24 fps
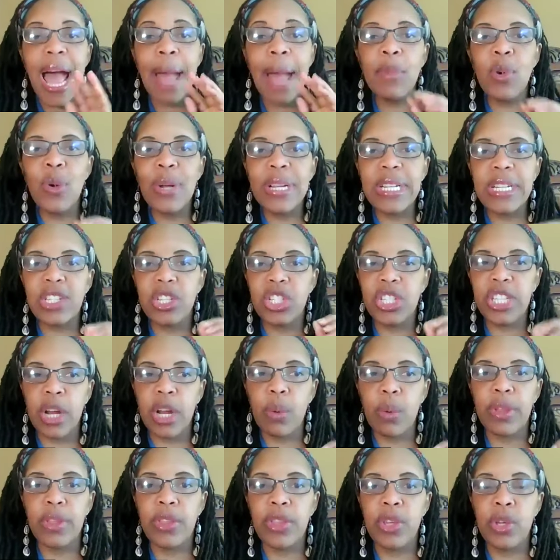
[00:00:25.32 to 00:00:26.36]
I'm going to
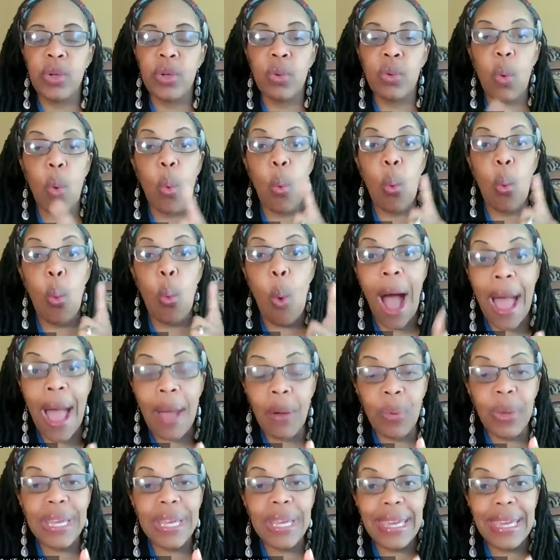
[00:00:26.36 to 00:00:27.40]
share with you
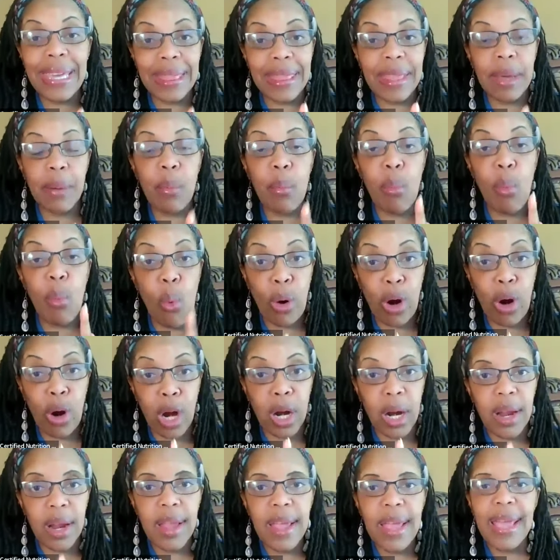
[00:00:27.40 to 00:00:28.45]
why we get them
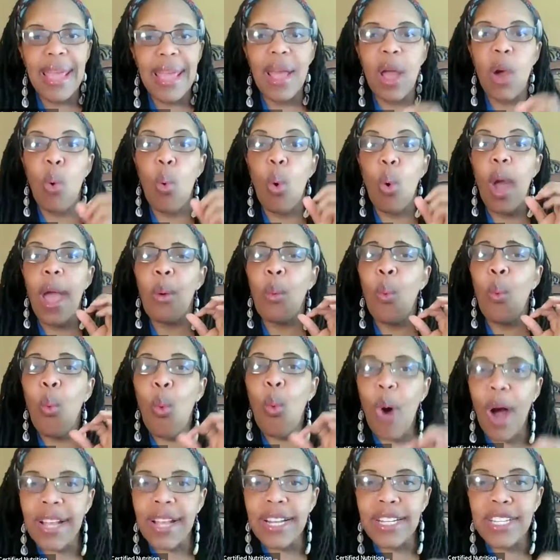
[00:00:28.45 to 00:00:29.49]
more
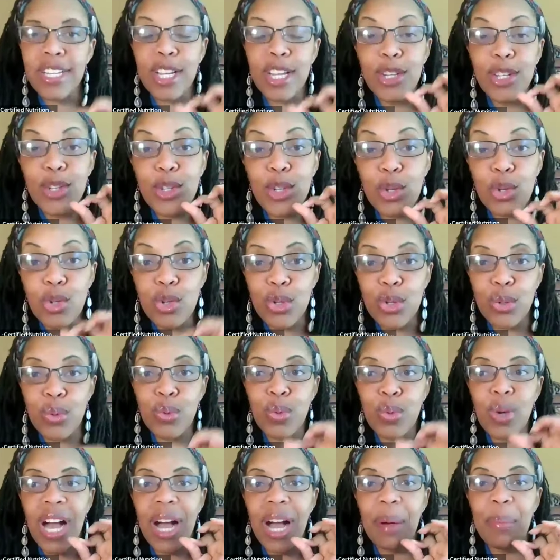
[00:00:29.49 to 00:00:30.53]
and what to
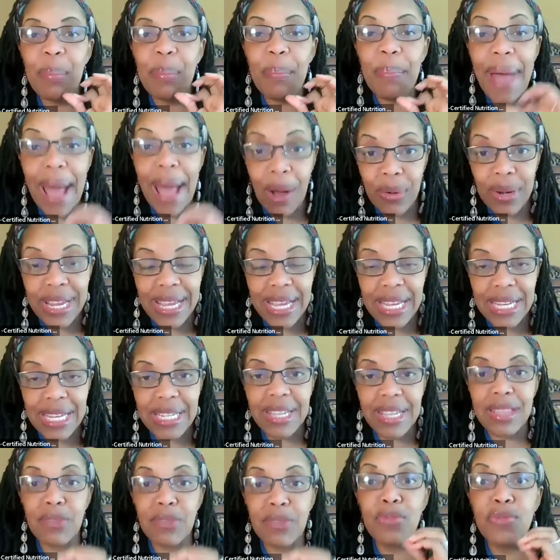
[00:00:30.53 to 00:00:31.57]
do about it,
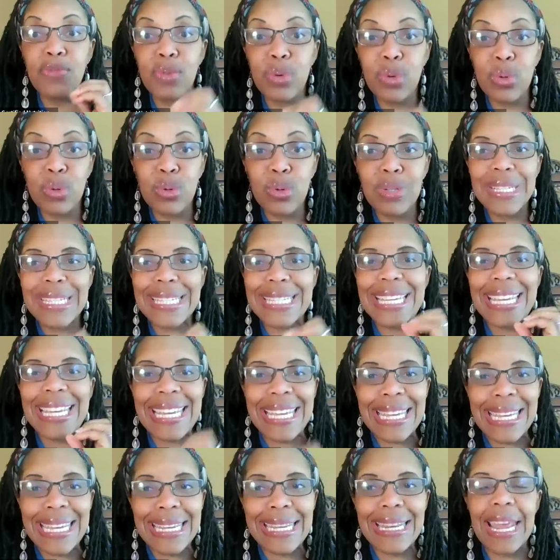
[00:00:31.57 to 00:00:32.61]
the foods to
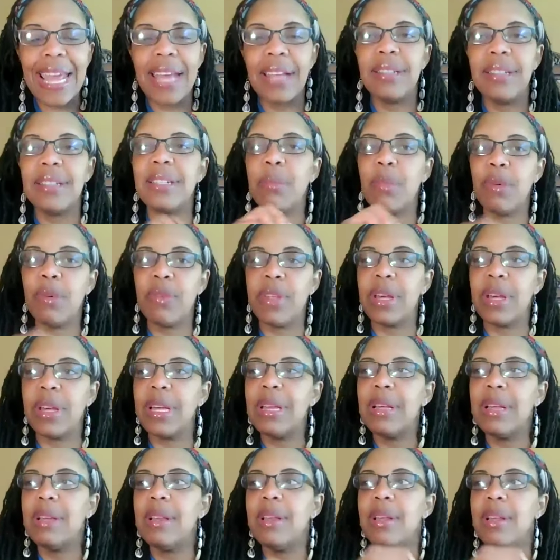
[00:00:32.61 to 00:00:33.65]
eat, and some of the